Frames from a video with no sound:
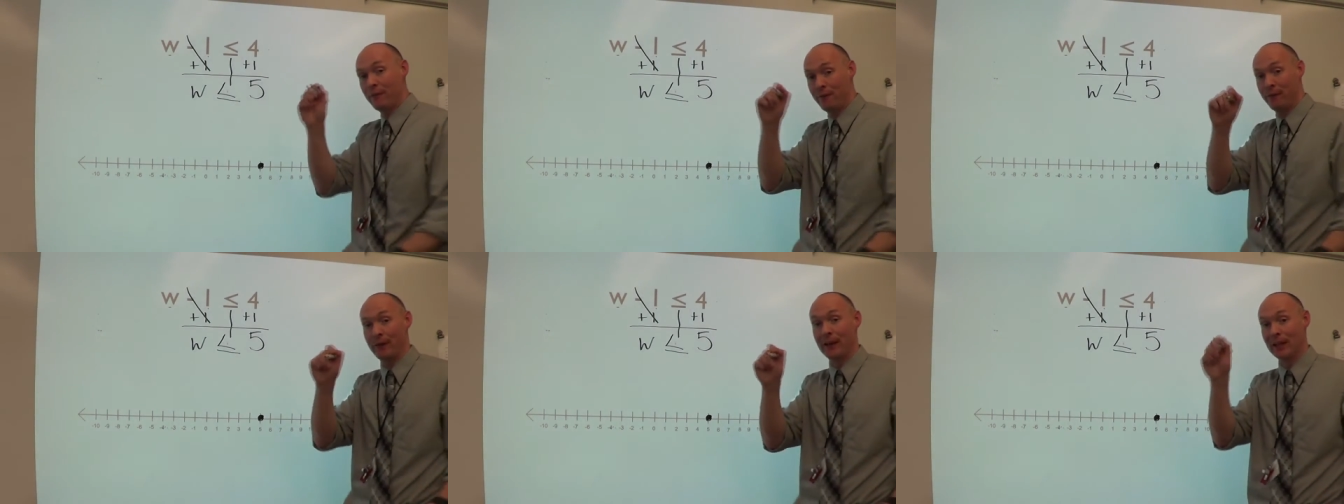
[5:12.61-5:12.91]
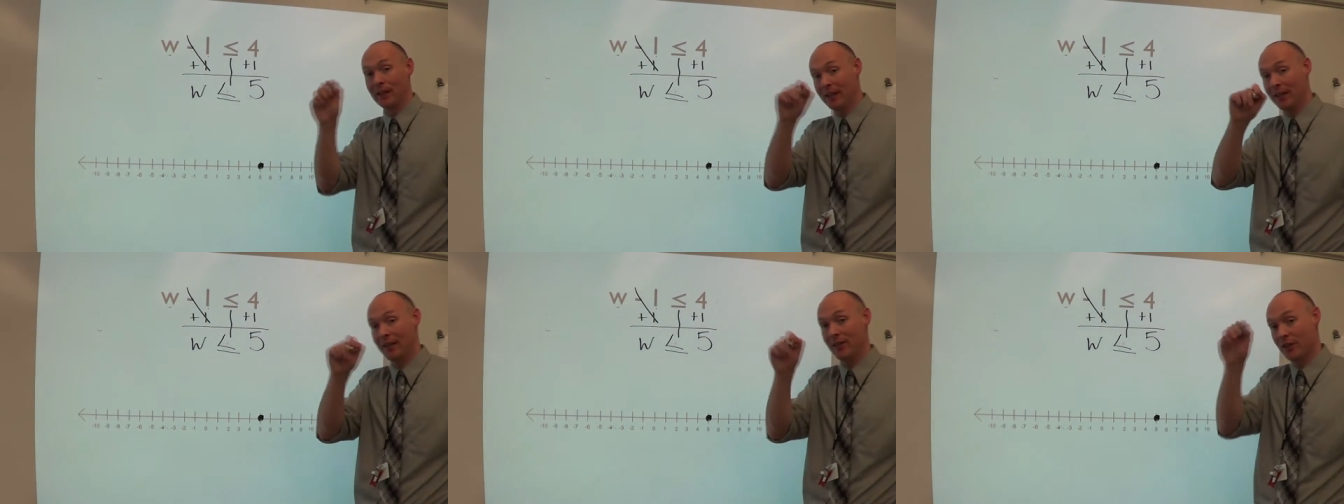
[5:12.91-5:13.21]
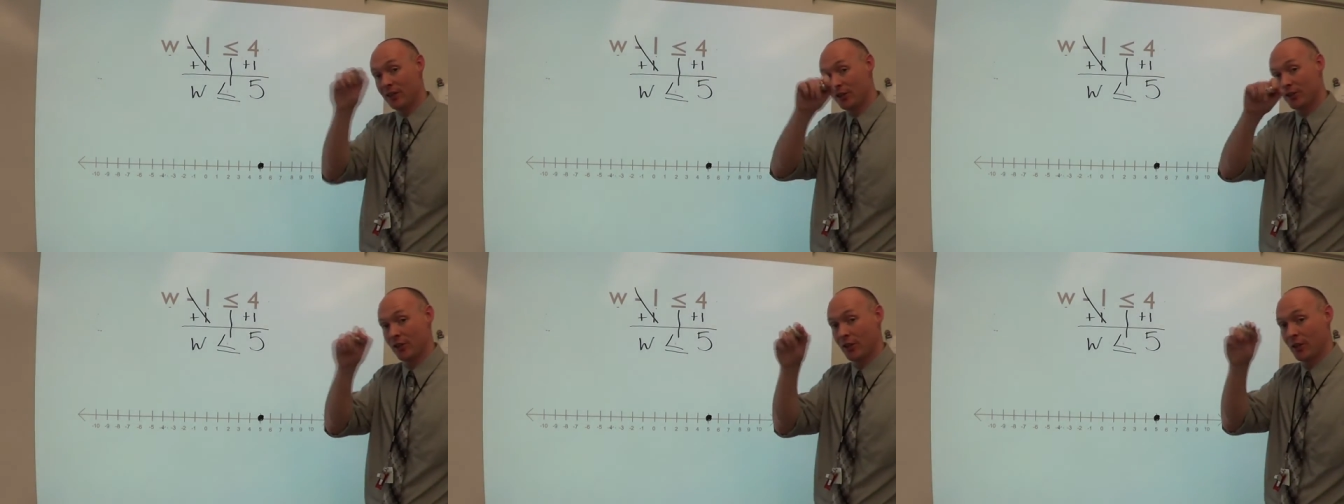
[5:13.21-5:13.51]
fill
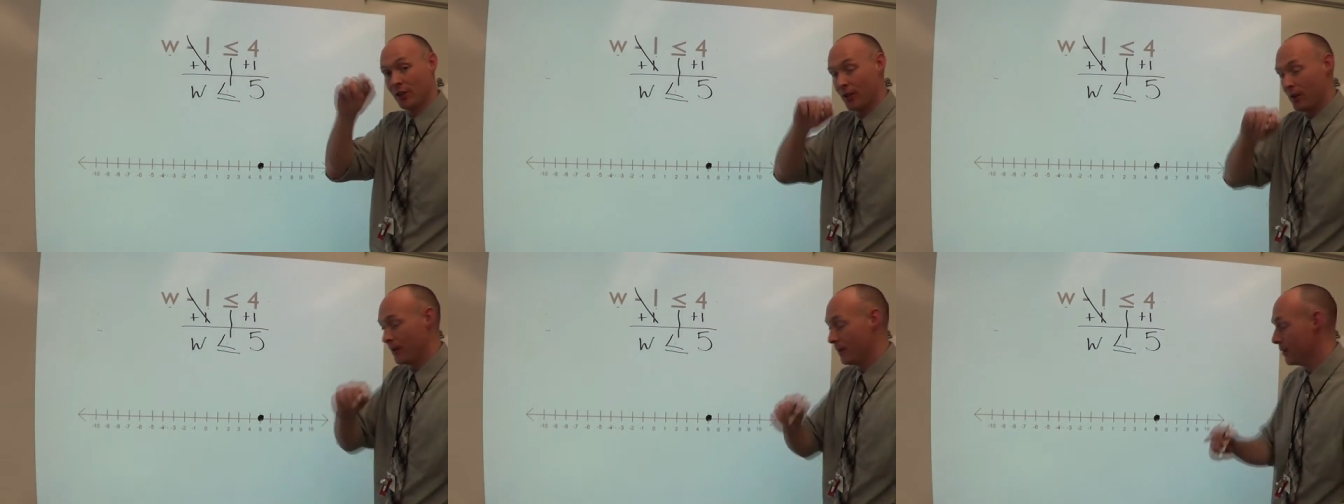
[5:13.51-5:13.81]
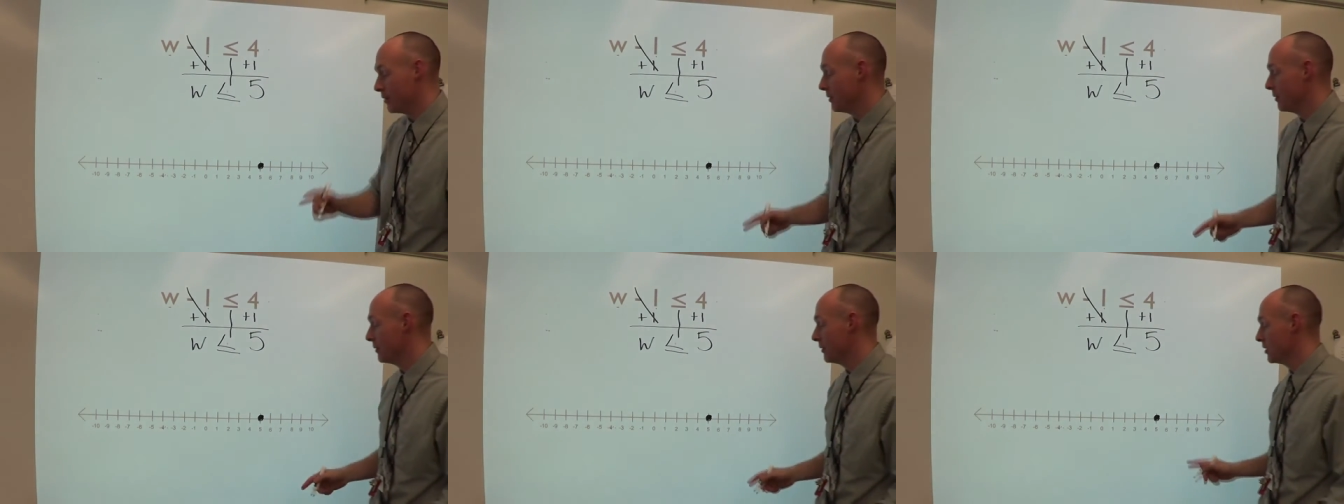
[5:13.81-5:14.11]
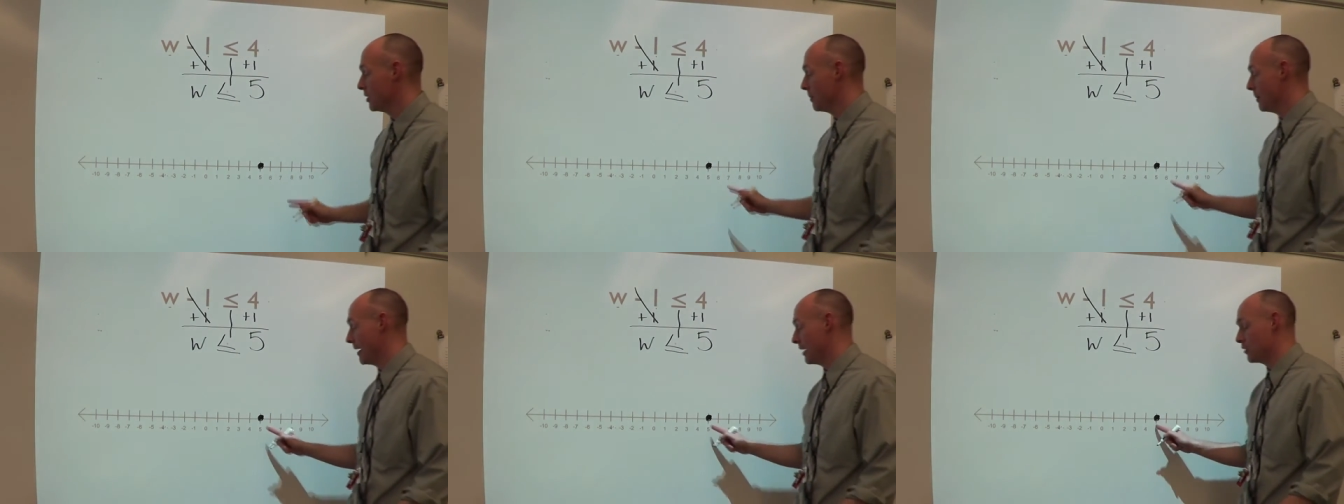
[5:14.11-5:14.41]
in the circle
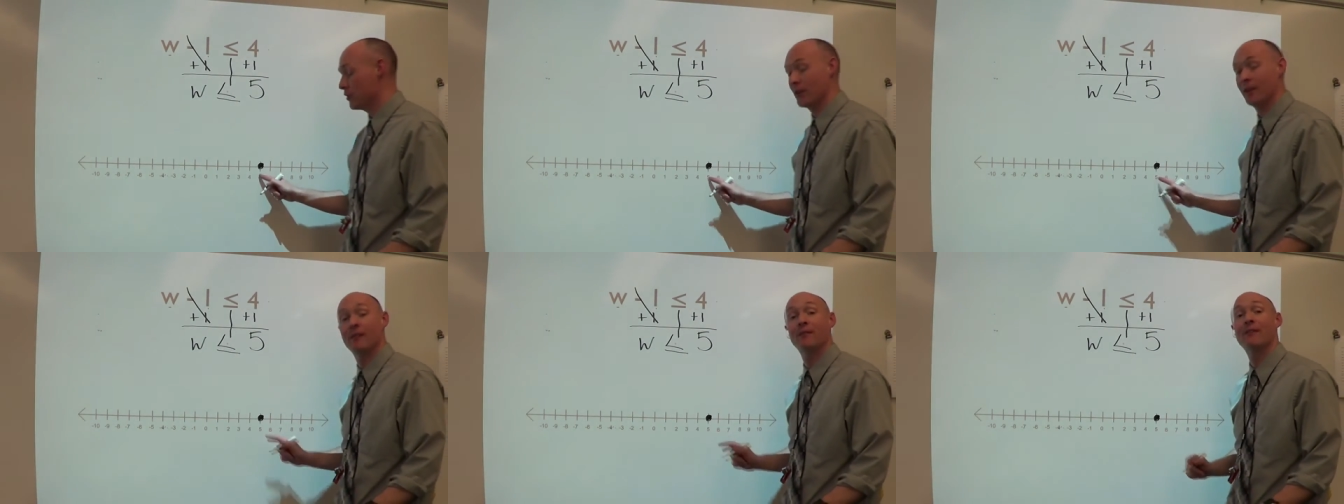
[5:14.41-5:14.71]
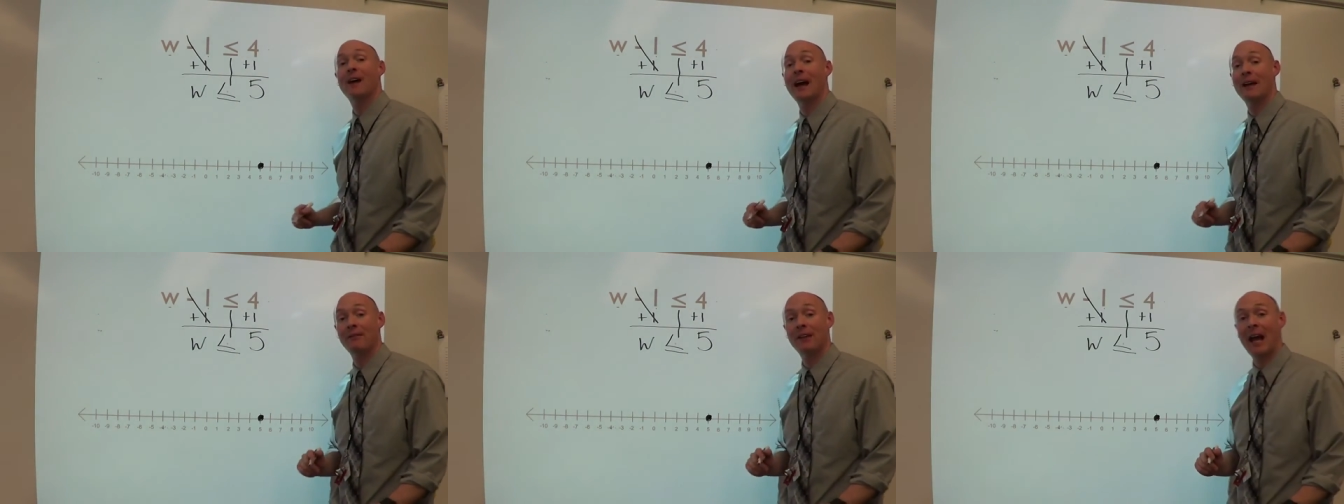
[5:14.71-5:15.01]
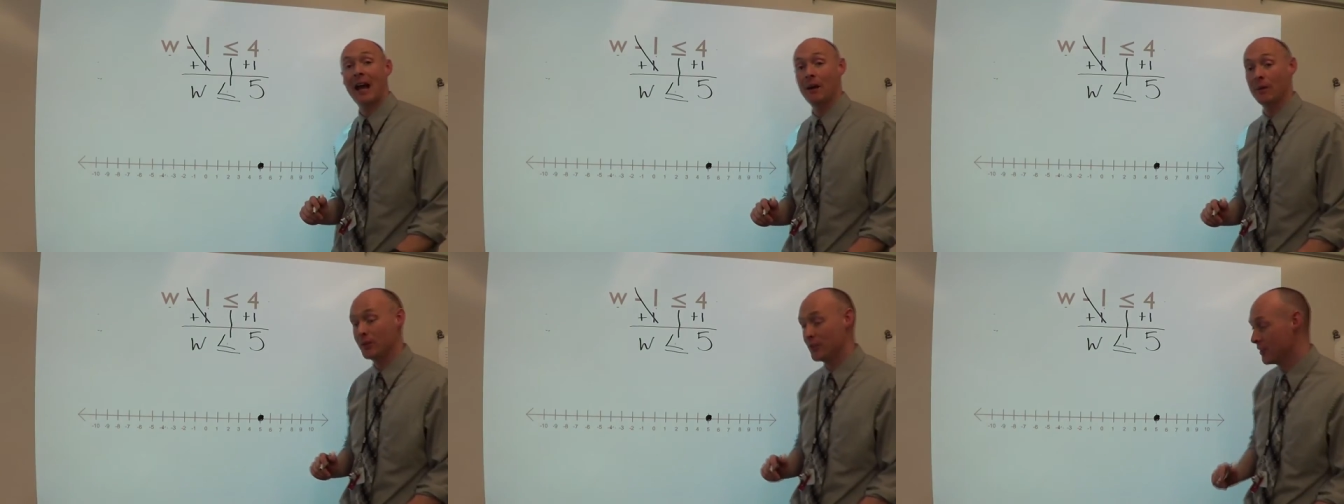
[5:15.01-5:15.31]
to make sure the 5
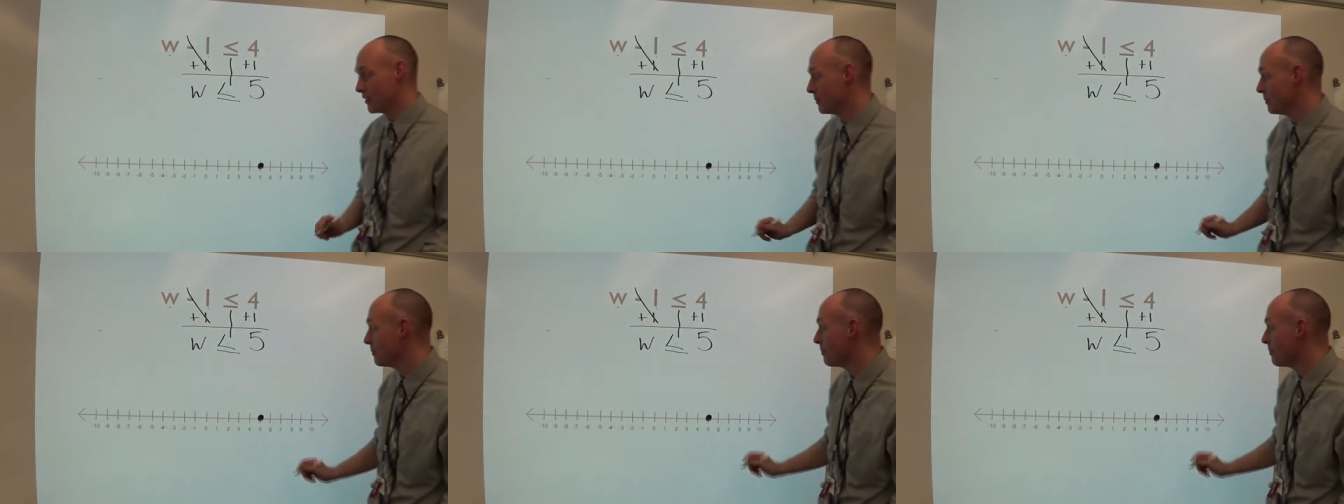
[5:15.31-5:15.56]
counts.